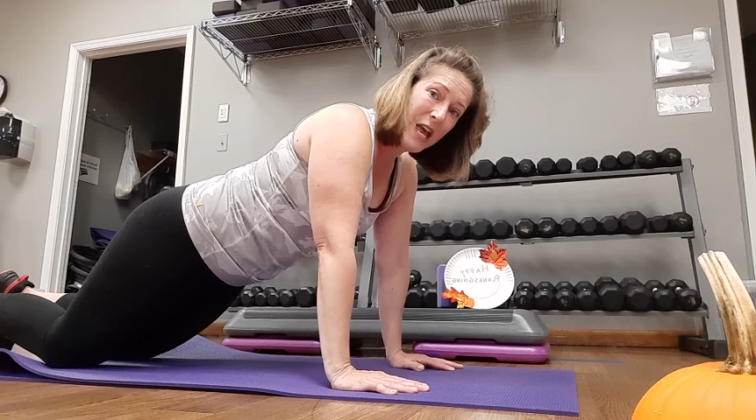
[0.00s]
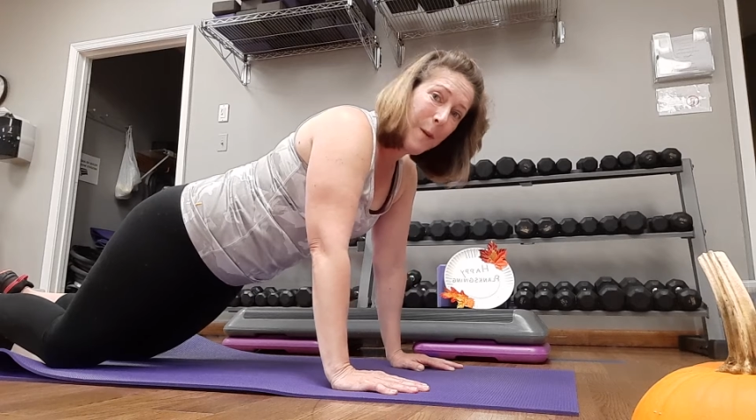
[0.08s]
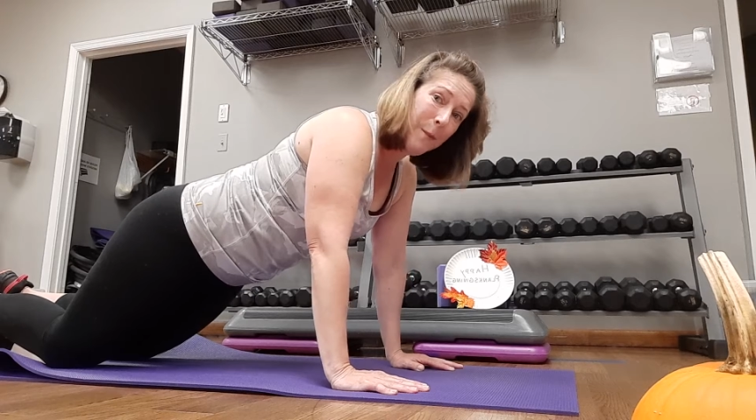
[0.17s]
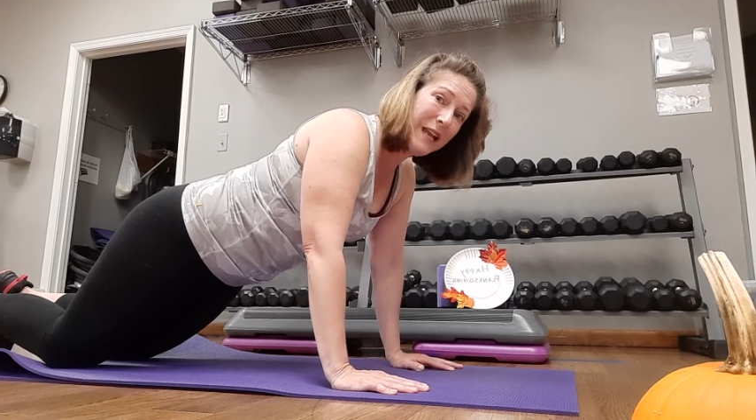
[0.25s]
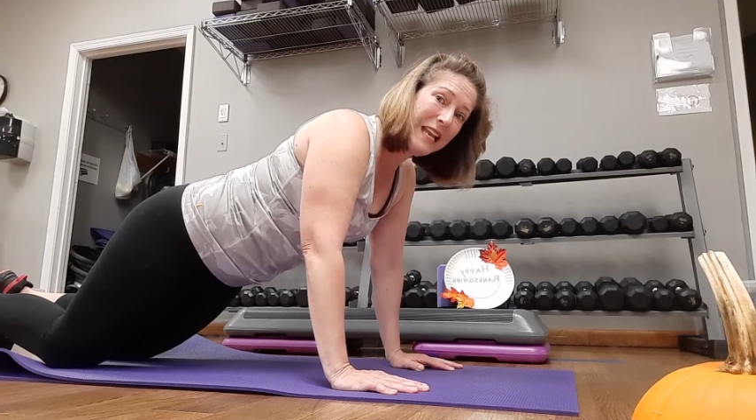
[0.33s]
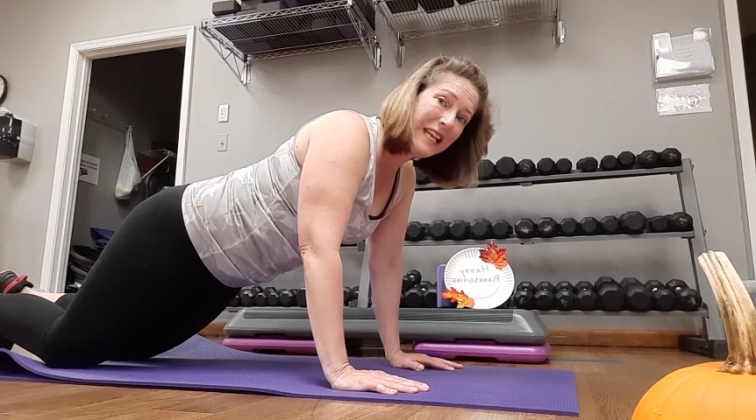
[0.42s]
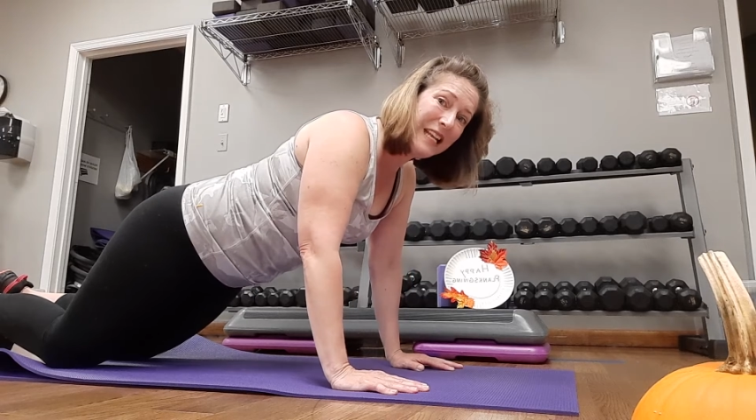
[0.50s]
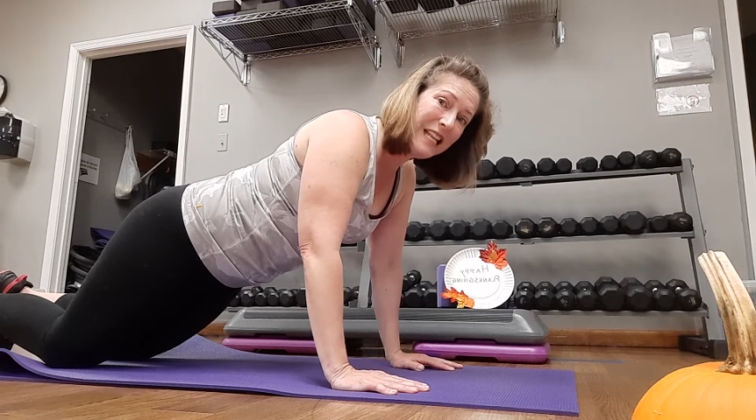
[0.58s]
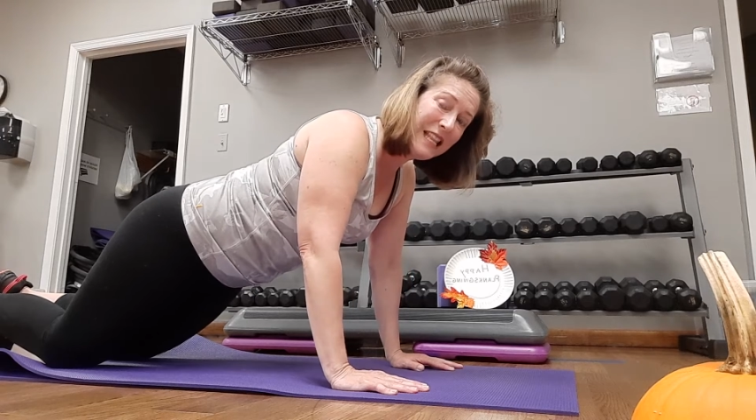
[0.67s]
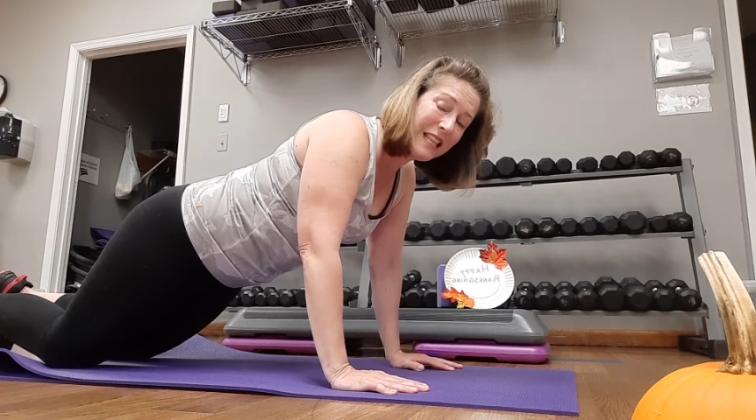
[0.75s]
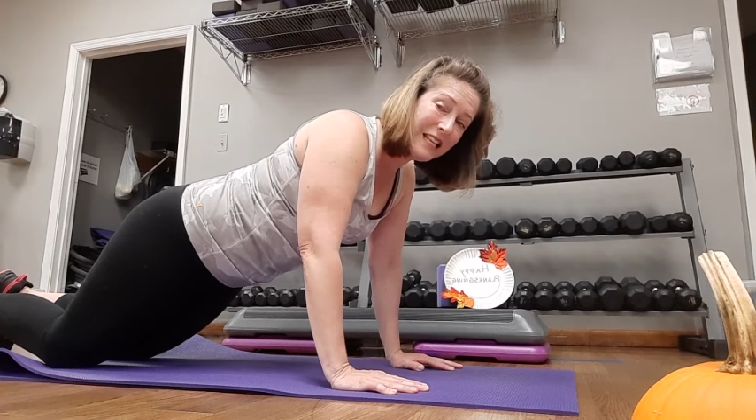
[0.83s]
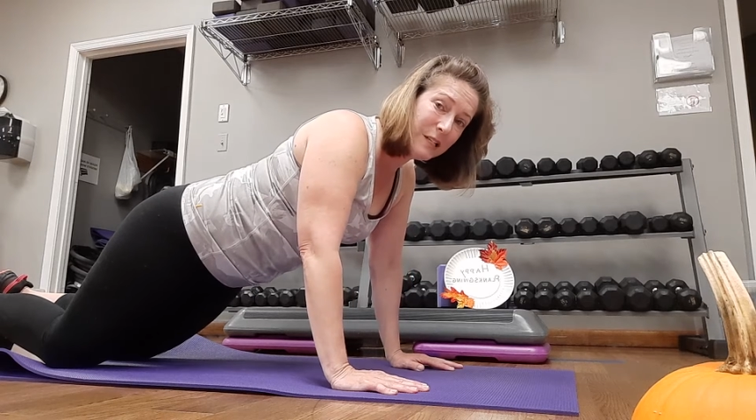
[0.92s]
But
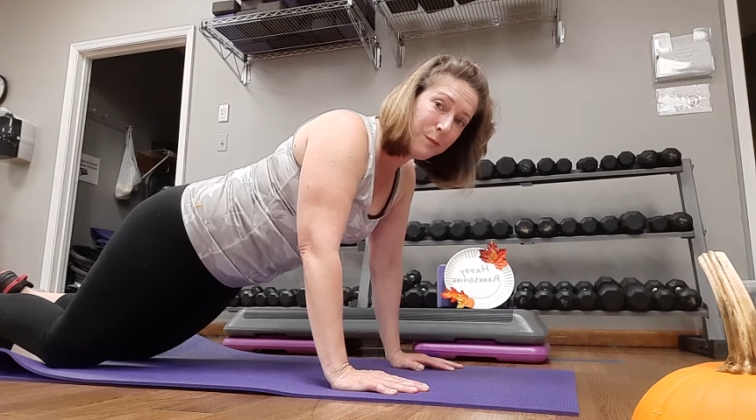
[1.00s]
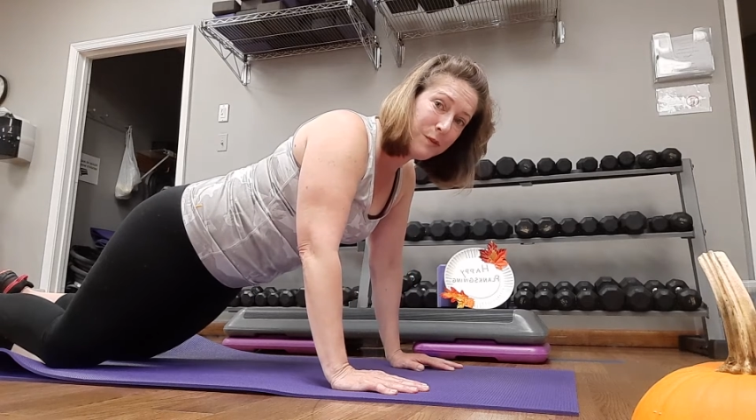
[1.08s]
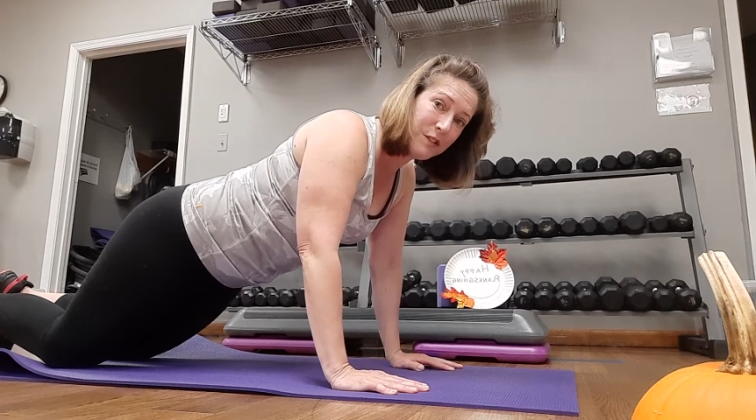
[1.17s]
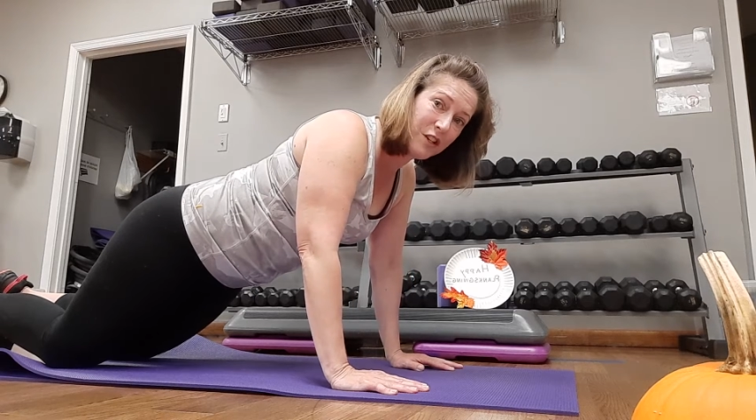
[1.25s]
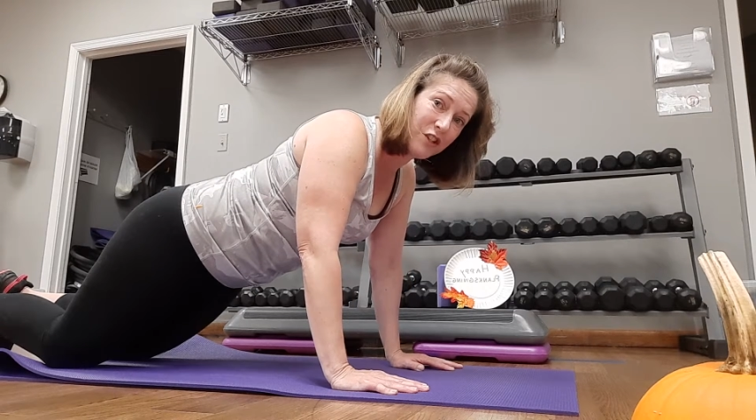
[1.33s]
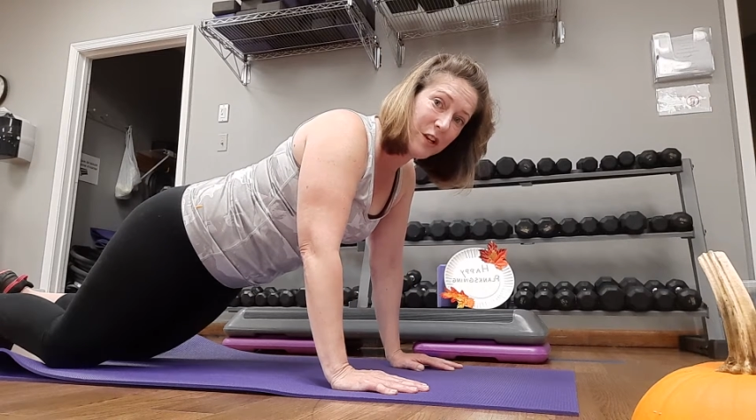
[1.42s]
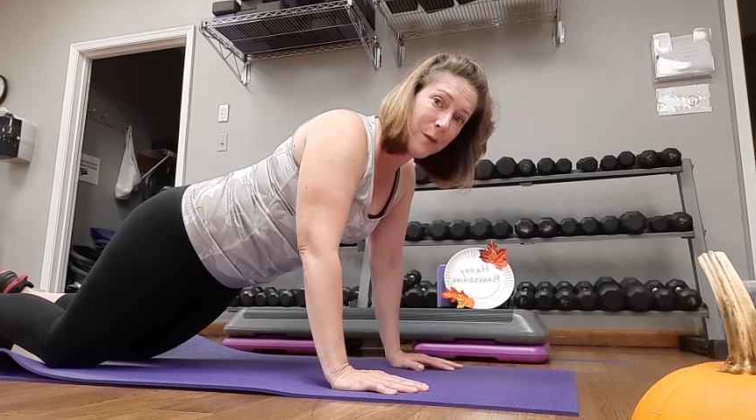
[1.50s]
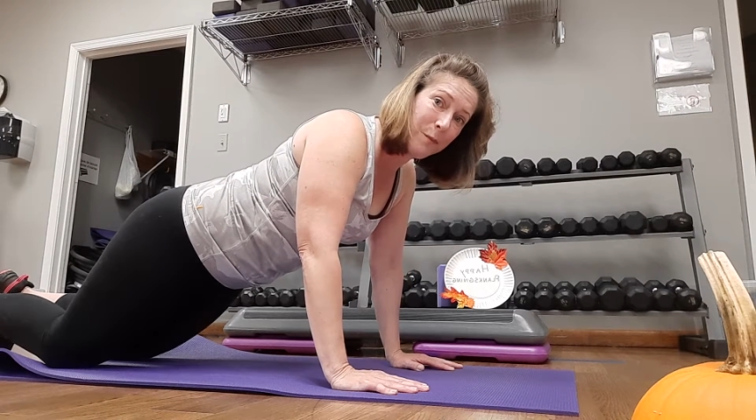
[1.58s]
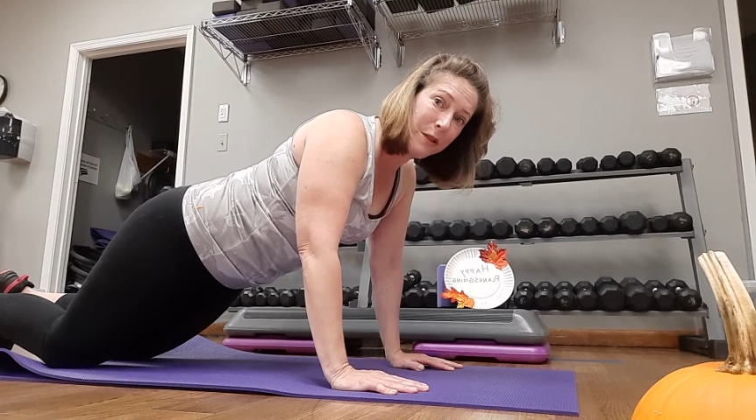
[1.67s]
in this position,